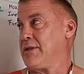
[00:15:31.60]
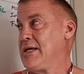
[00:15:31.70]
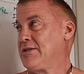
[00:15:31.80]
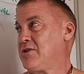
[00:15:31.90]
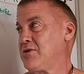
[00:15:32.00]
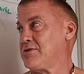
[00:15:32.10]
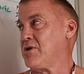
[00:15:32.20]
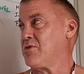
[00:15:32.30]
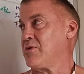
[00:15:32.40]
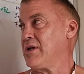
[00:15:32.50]
These girls
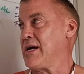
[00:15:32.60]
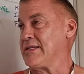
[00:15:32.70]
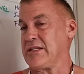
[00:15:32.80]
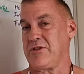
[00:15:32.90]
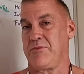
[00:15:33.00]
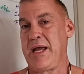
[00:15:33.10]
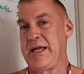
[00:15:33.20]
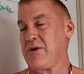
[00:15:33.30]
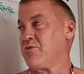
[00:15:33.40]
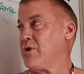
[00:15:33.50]
don't realize that they're
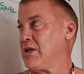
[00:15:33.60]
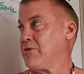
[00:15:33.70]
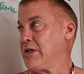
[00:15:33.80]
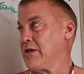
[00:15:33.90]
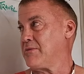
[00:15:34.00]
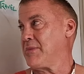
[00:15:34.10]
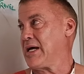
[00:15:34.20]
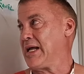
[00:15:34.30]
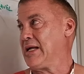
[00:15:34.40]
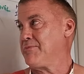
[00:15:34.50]
making really, really good
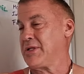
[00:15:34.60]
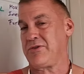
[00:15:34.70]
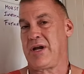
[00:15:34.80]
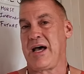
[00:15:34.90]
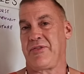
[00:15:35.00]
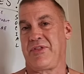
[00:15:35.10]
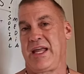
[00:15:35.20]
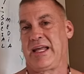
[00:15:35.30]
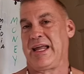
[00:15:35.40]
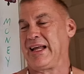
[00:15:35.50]
money, but they're not
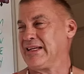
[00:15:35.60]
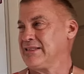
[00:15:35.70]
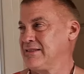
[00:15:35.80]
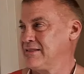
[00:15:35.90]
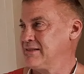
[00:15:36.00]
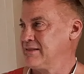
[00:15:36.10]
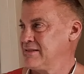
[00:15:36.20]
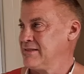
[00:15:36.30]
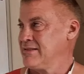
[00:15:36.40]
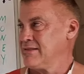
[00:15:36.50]
thinking
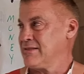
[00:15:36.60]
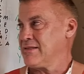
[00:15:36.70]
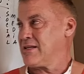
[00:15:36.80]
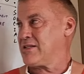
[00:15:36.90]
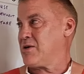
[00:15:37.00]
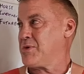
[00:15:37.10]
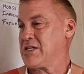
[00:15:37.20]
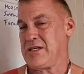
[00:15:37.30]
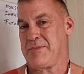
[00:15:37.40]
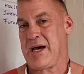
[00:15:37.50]
so
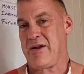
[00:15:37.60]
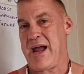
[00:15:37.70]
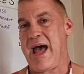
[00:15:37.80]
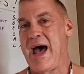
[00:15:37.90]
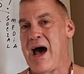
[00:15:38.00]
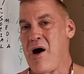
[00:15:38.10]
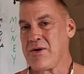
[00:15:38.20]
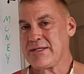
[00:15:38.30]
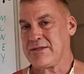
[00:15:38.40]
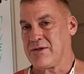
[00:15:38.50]
much about a
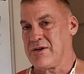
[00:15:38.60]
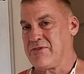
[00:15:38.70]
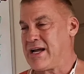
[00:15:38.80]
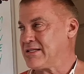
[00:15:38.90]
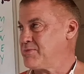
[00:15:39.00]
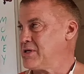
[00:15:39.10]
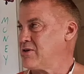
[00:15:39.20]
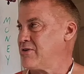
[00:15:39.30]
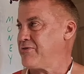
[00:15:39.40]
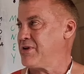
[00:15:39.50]
house or
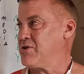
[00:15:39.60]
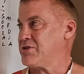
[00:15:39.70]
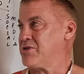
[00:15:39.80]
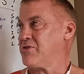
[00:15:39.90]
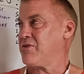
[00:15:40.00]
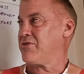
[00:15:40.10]
investment or future.